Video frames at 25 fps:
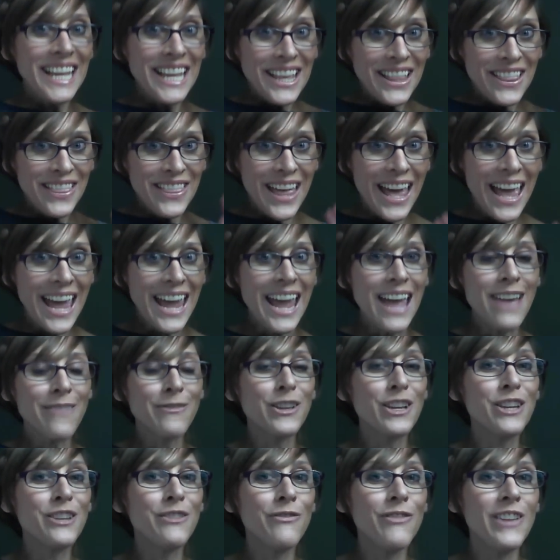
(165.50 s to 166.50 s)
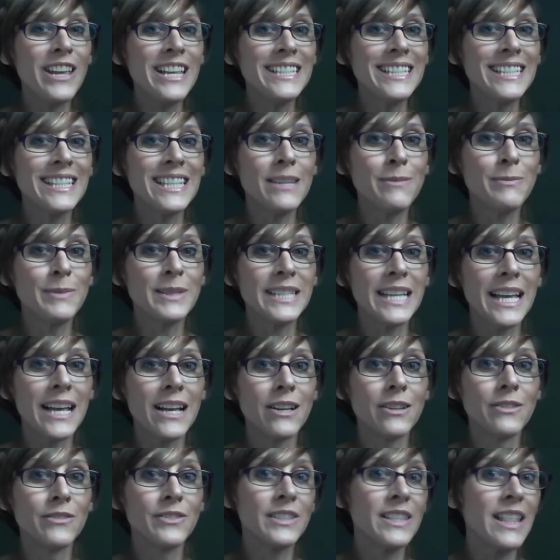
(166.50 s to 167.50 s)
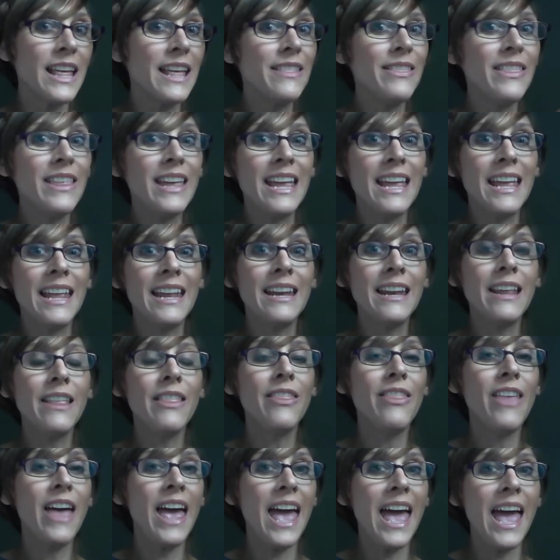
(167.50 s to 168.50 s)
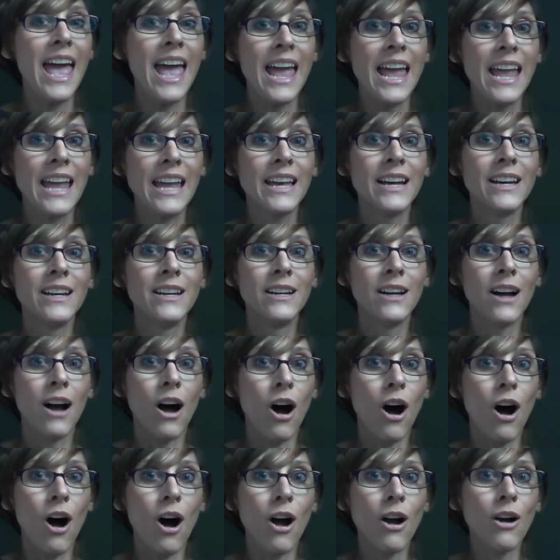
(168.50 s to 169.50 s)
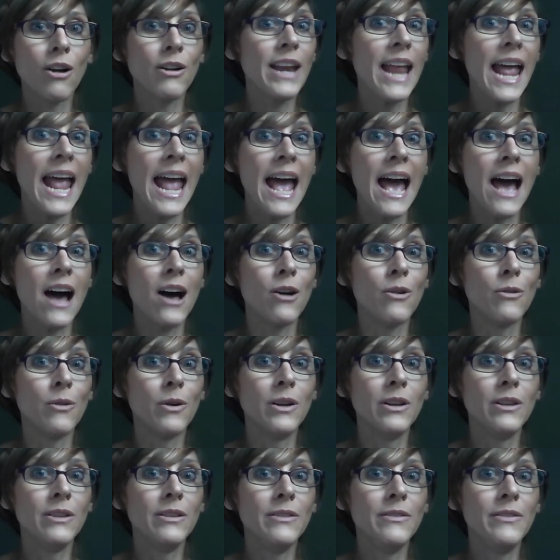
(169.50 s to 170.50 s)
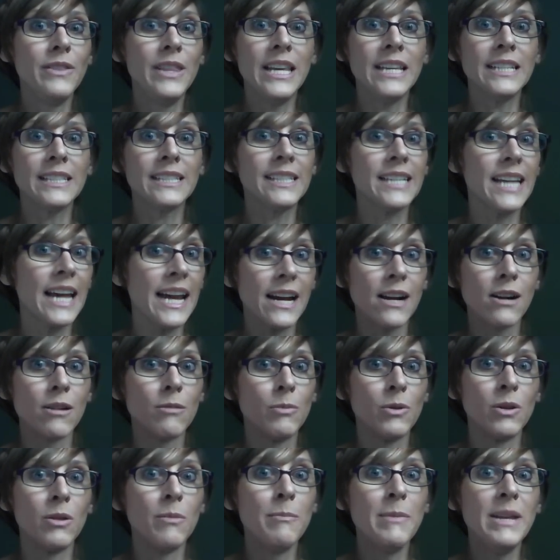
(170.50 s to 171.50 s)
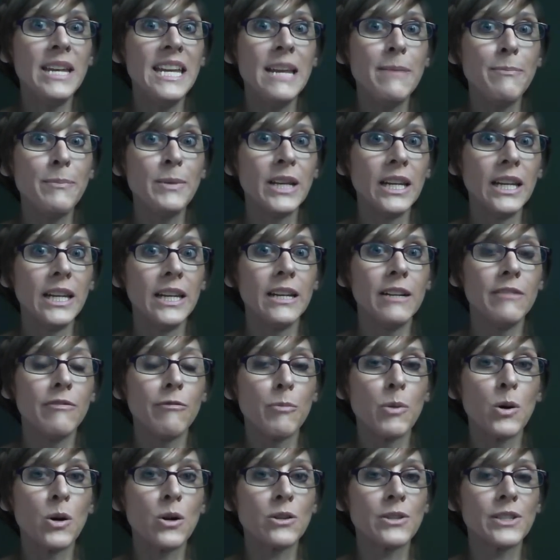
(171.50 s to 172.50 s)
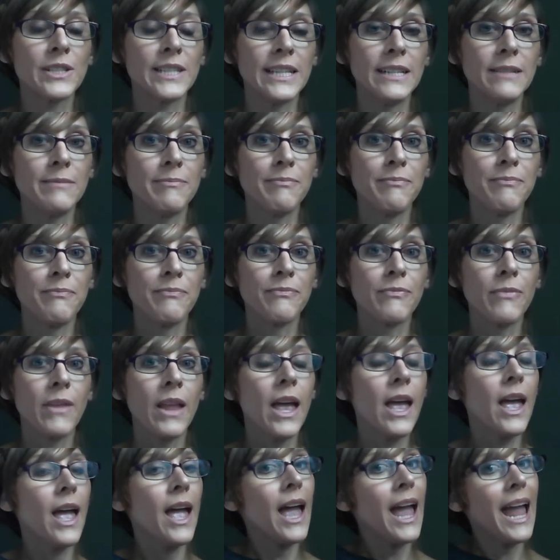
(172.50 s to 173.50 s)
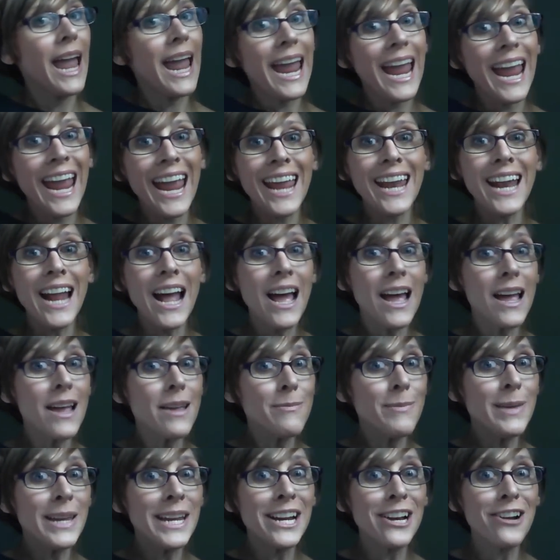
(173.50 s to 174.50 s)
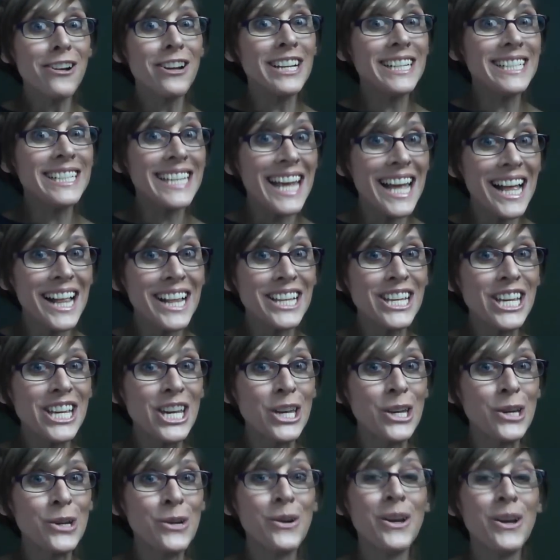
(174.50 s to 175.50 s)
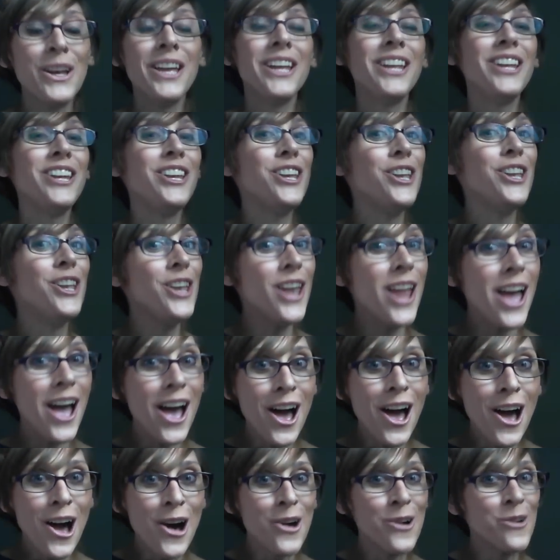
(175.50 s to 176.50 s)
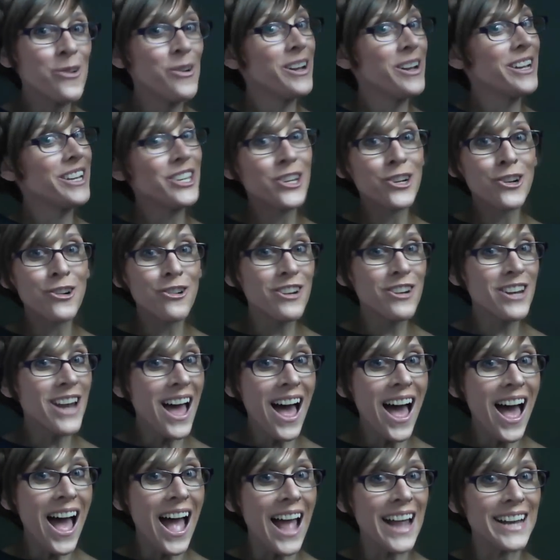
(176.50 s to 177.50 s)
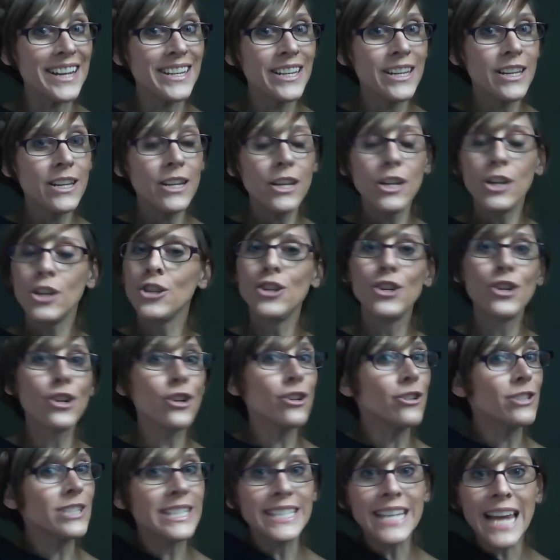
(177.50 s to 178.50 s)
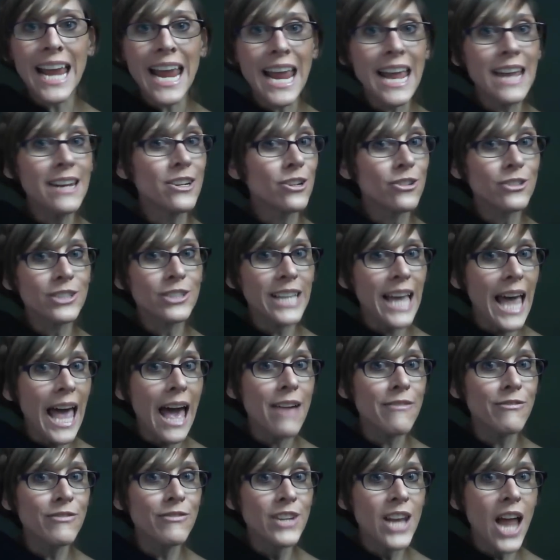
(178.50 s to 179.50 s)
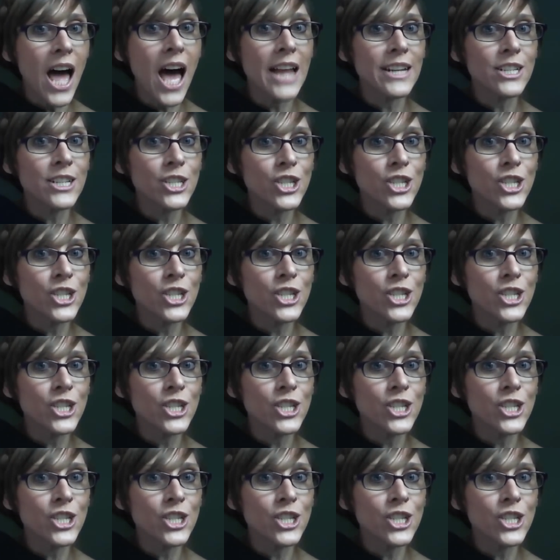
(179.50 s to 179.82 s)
they have convinced themselves that then they are now this terrible manipulative person. And I'm here to tell you, no, you're not. Your standards have not